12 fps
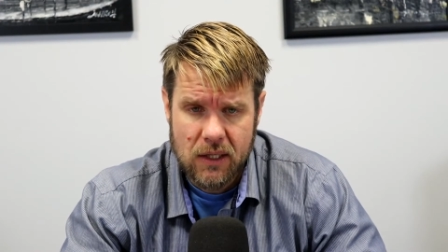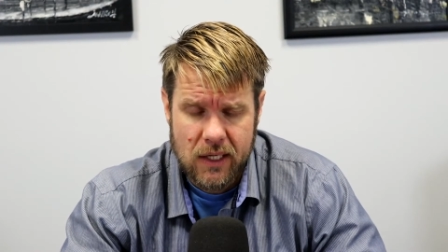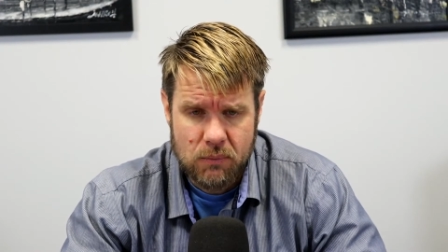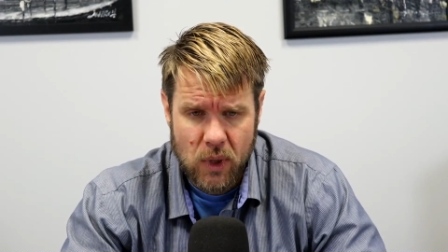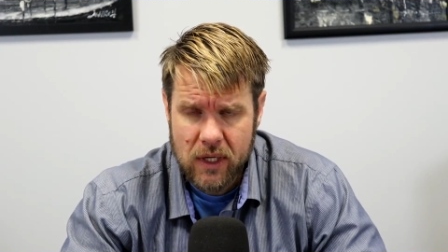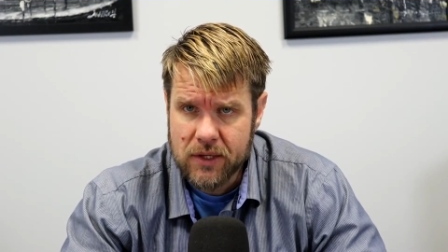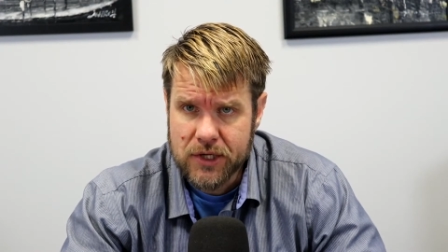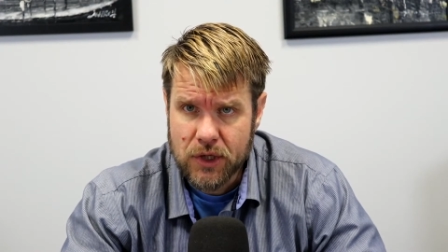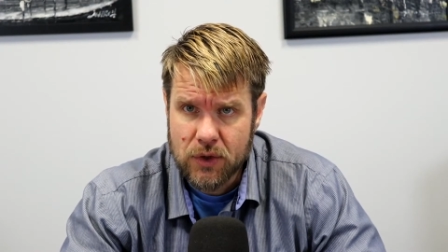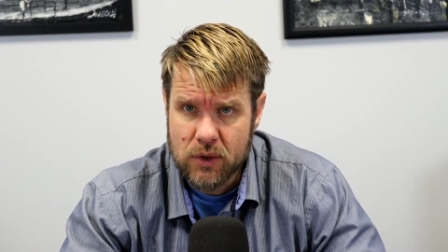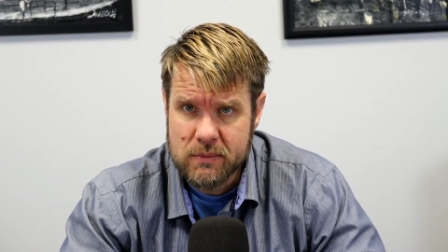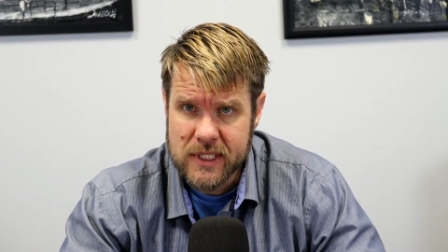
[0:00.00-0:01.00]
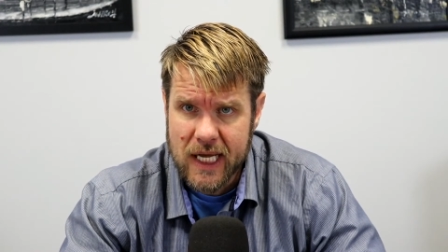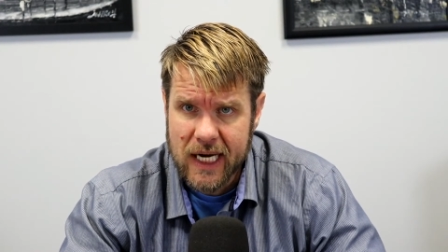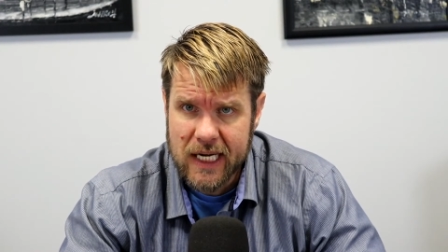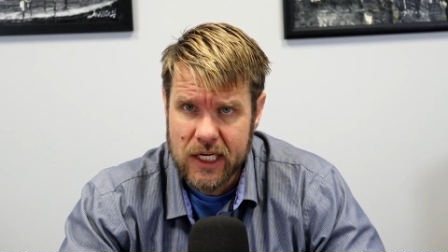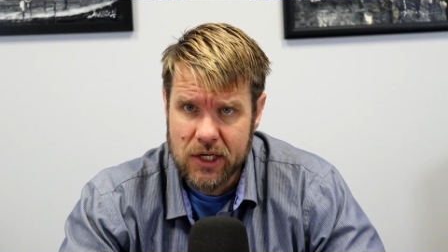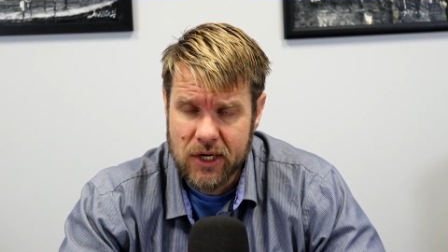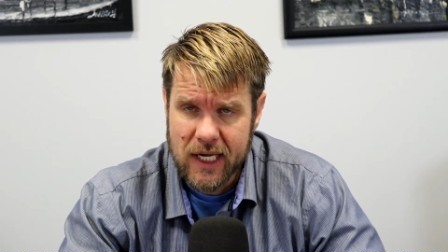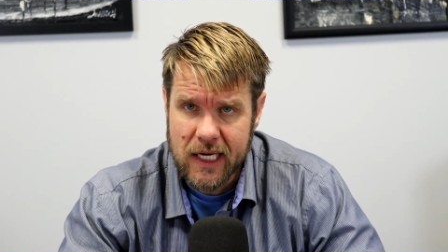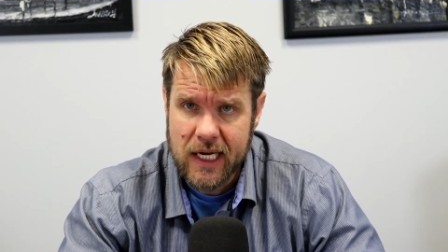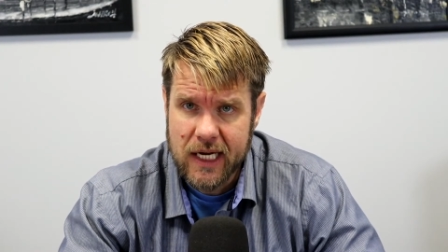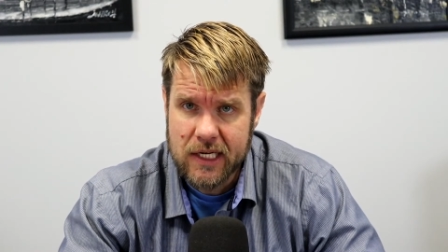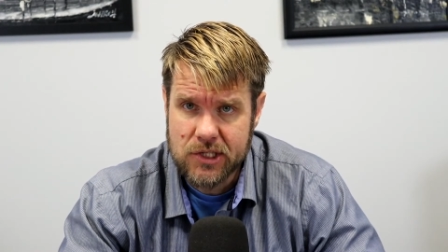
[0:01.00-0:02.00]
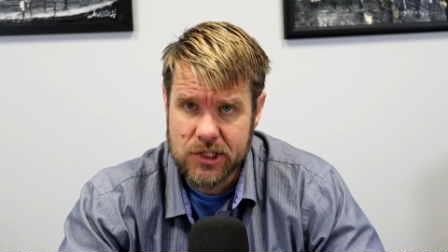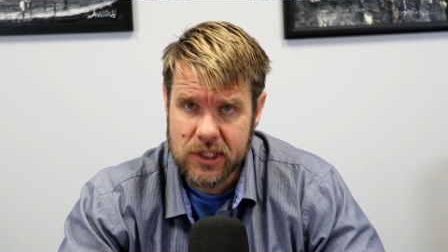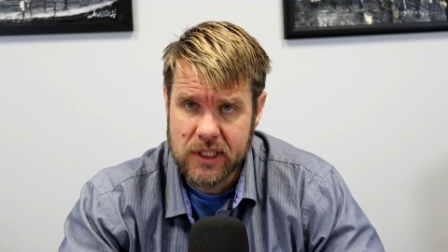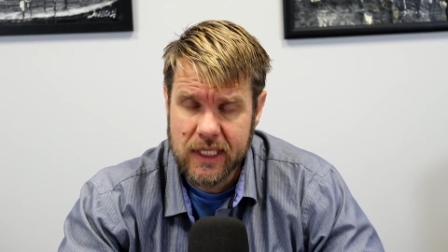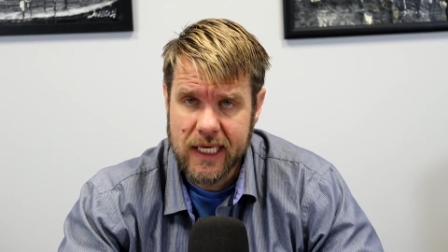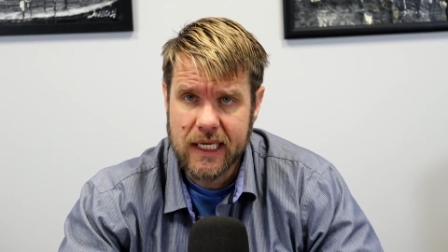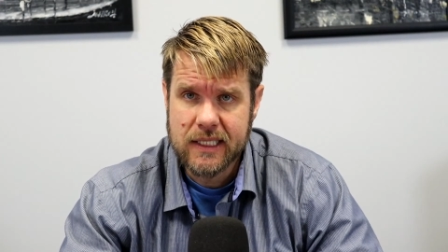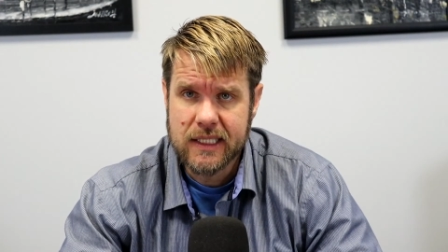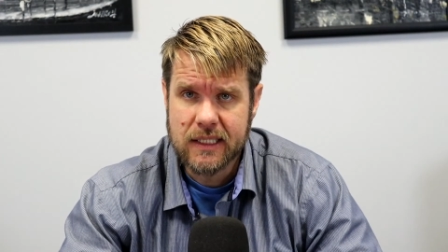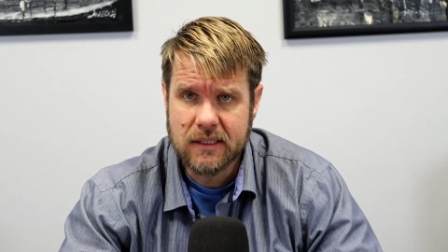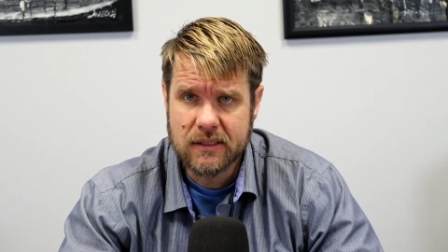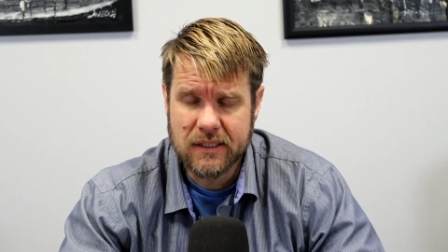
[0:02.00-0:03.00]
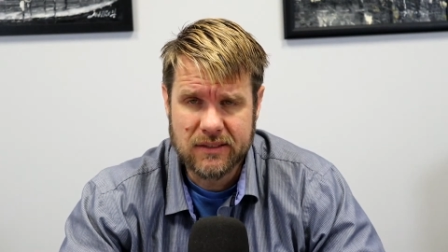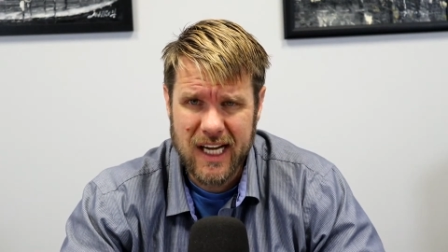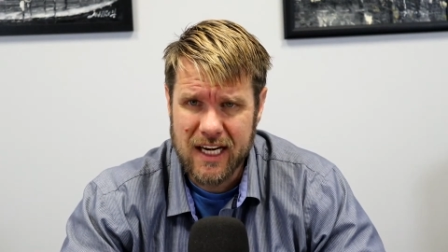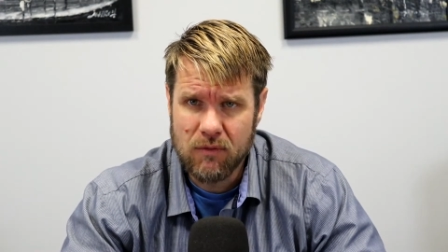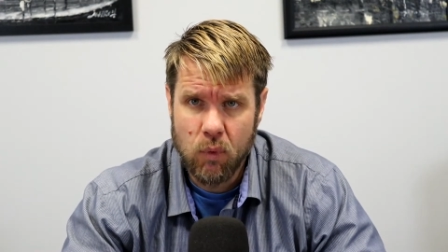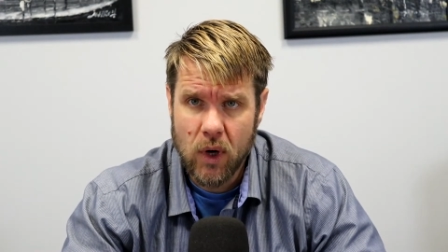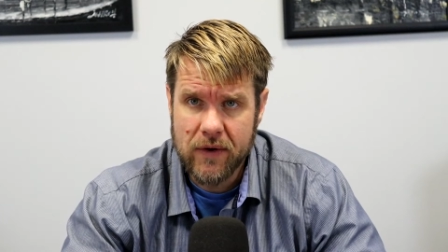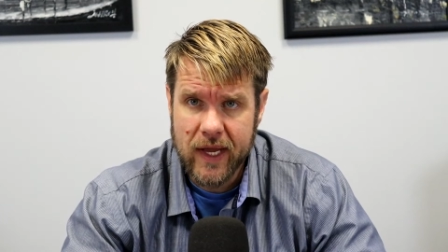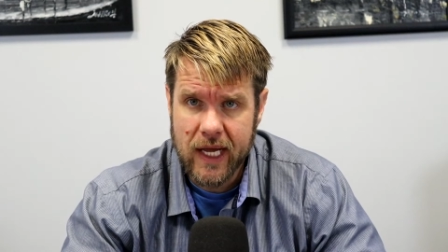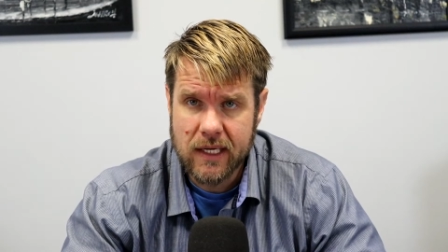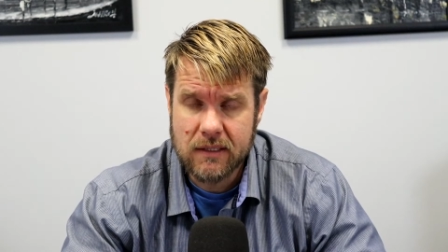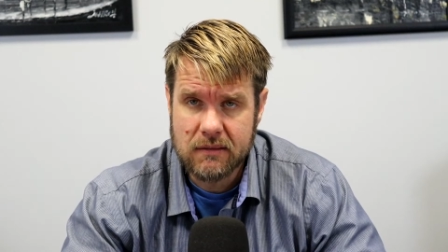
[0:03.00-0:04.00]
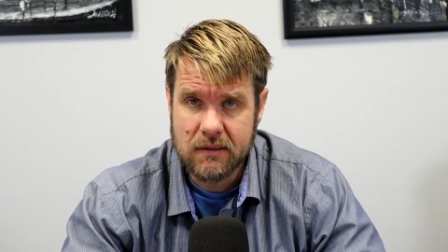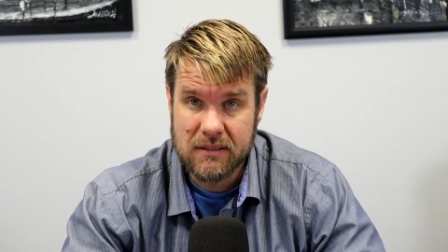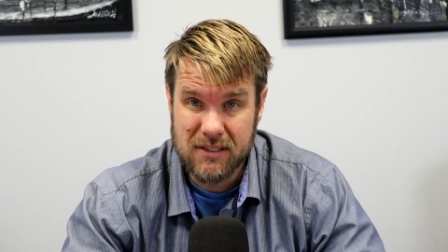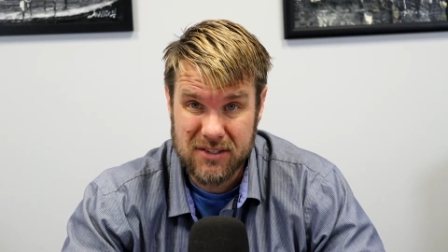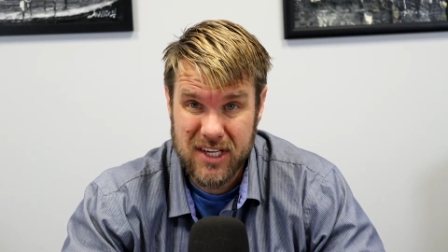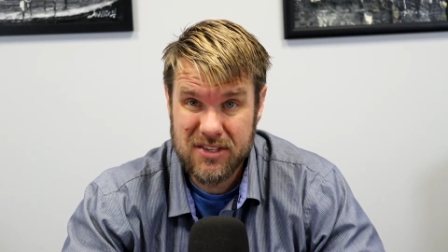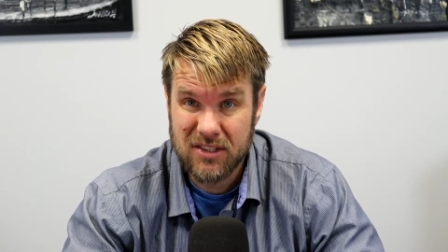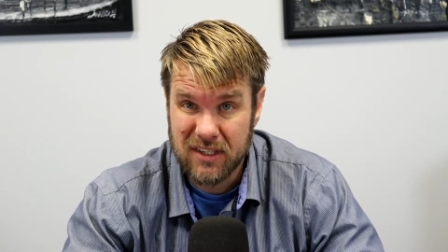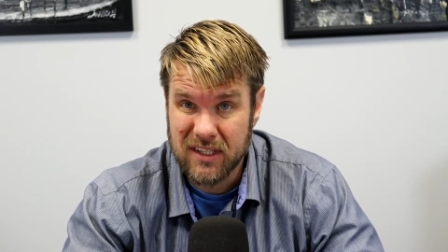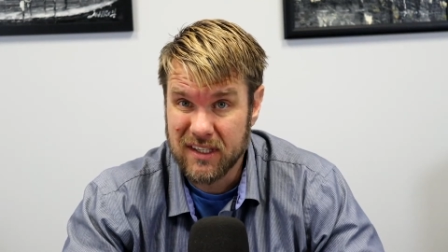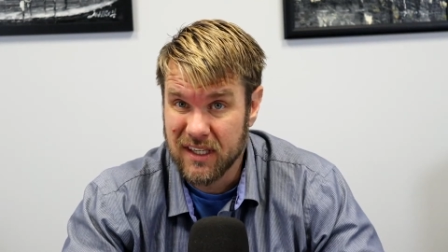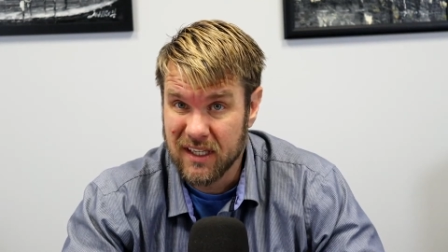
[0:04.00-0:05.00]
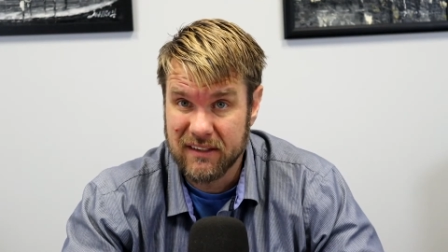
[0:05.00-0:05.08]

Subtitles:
One of the terms that I hear on occasion that is kind of one that is essentially